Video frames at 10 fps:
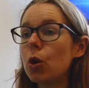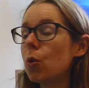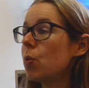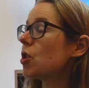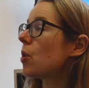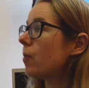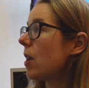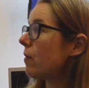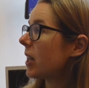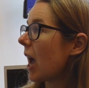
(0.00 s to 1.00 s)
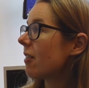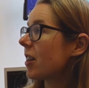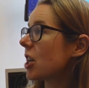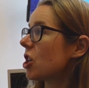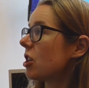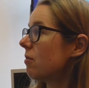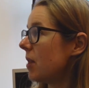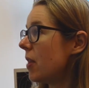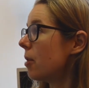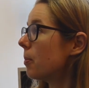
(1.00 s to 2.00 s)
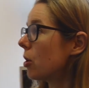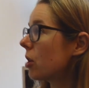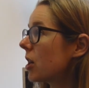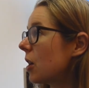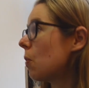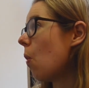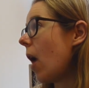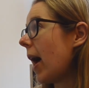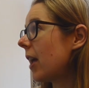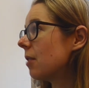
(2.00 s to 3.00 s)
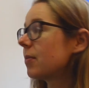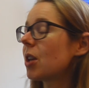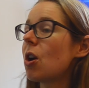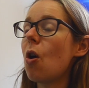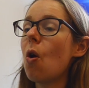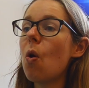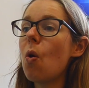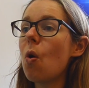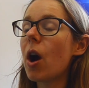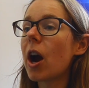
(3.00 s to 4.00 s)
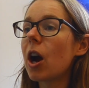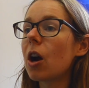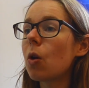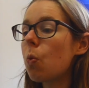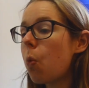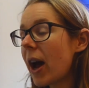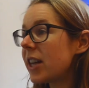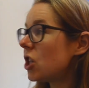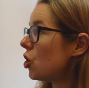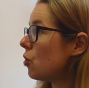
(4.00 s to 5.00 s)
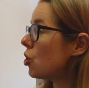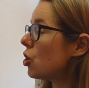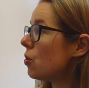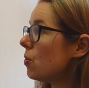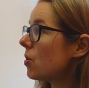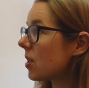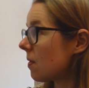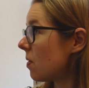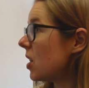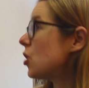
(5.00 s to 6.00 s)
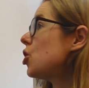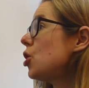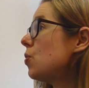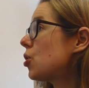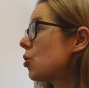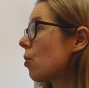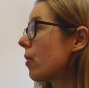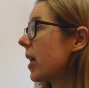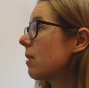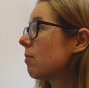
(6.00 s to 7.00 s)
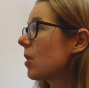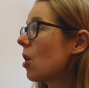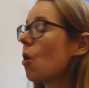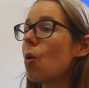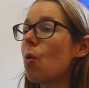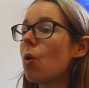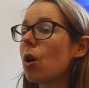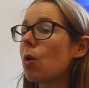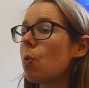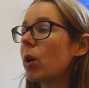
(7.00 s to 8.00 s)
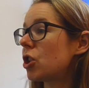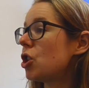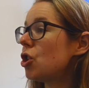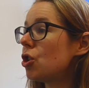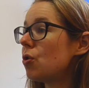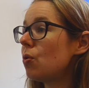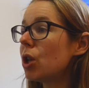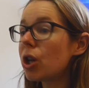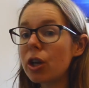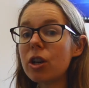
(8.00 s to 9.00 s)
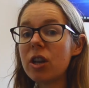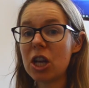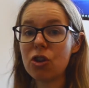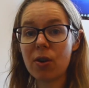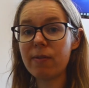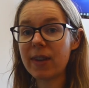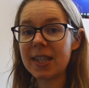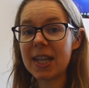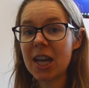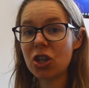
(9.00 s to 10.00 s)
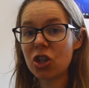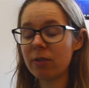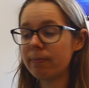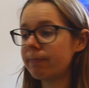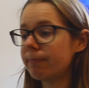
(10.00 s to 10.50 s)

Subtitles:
who is your favorite character in the book and why? Or why did you choose this news story? Or what did you learn in your investigation?